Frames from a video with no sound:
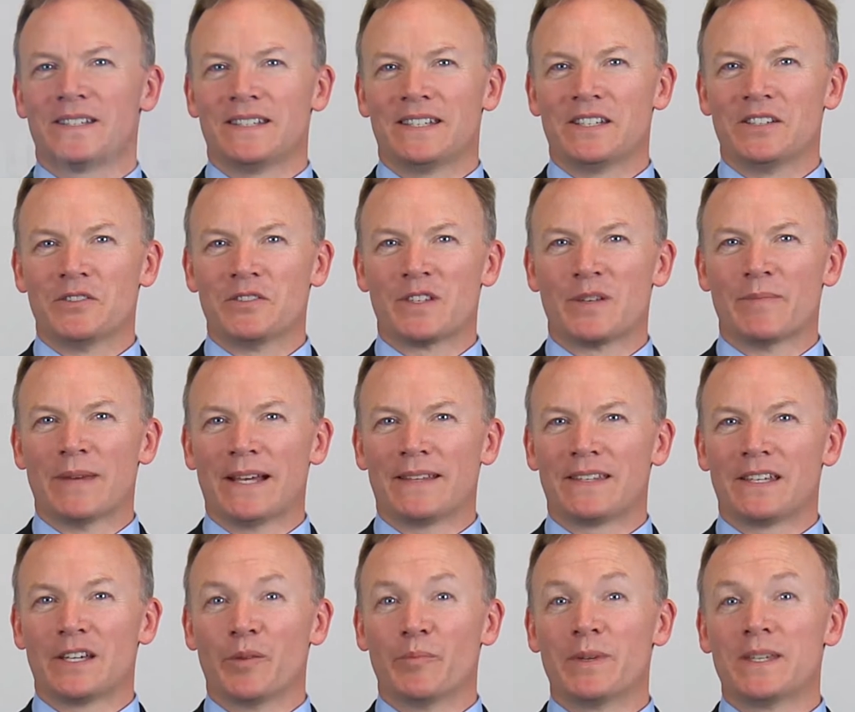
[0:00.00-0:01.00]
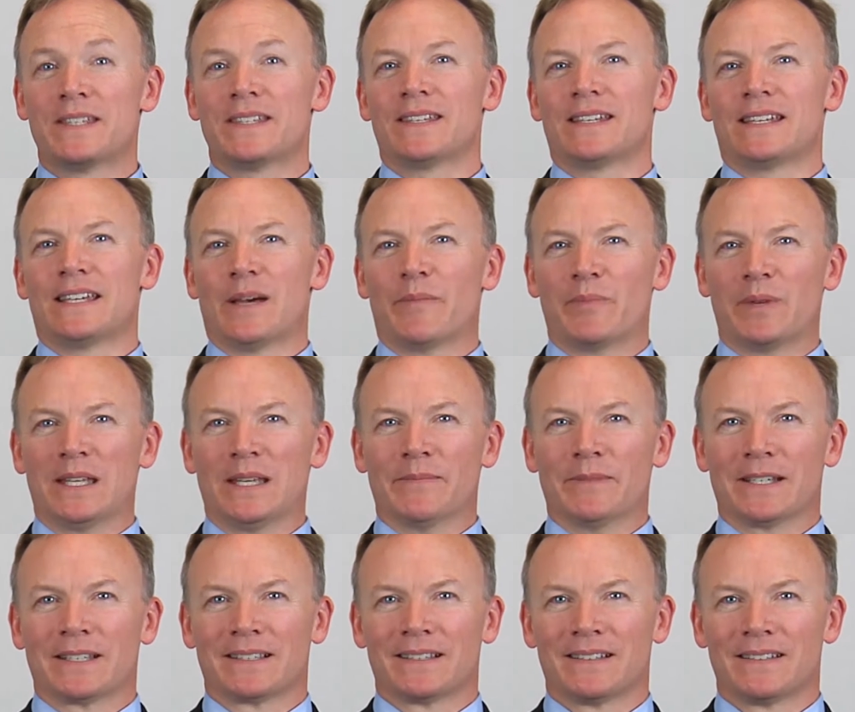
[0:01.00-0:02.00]
in the news about the obesity
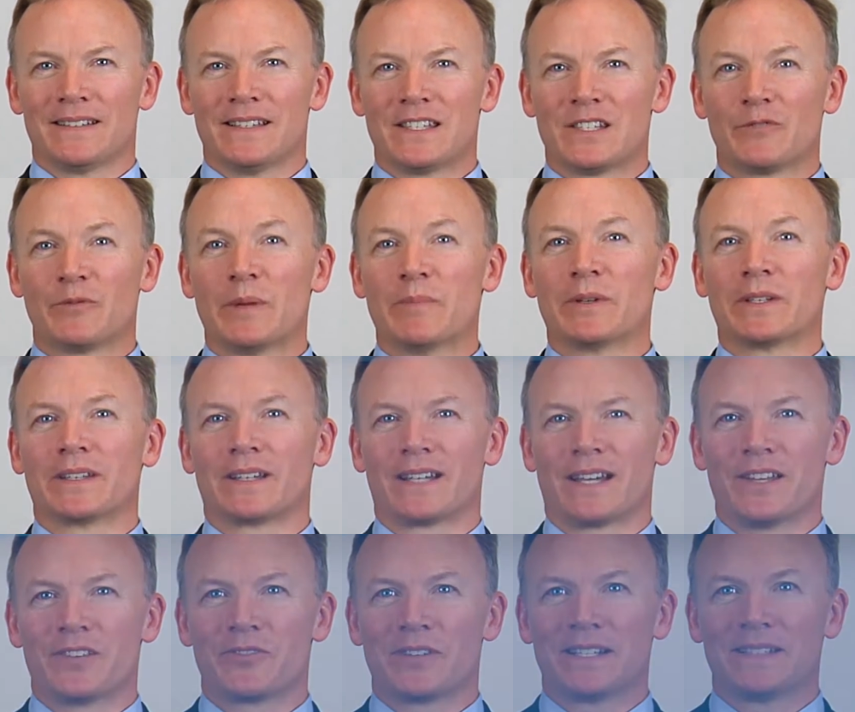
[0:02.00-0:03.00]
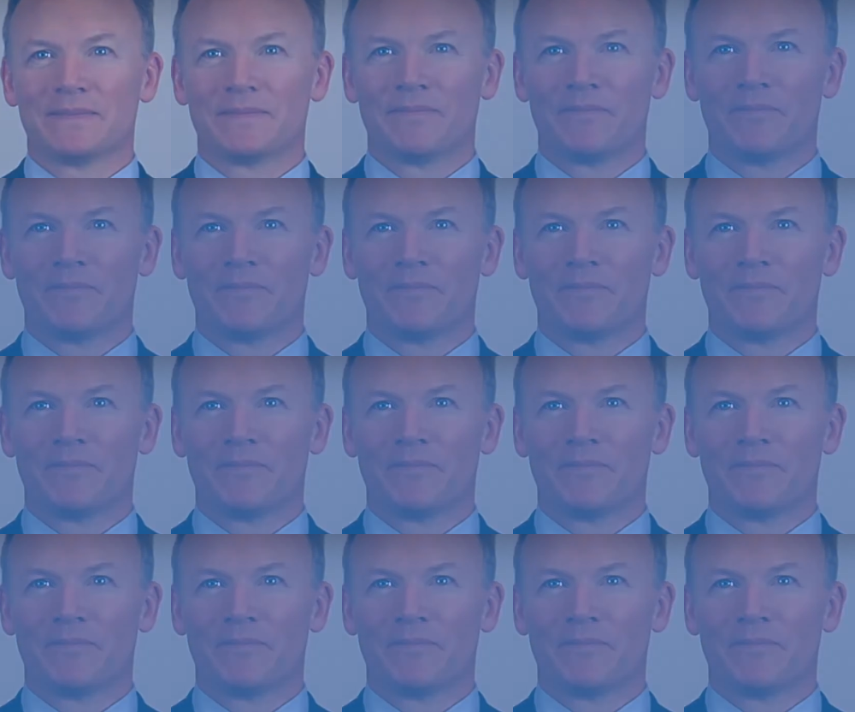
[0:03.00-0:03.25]
epidemic that's sweeping the country.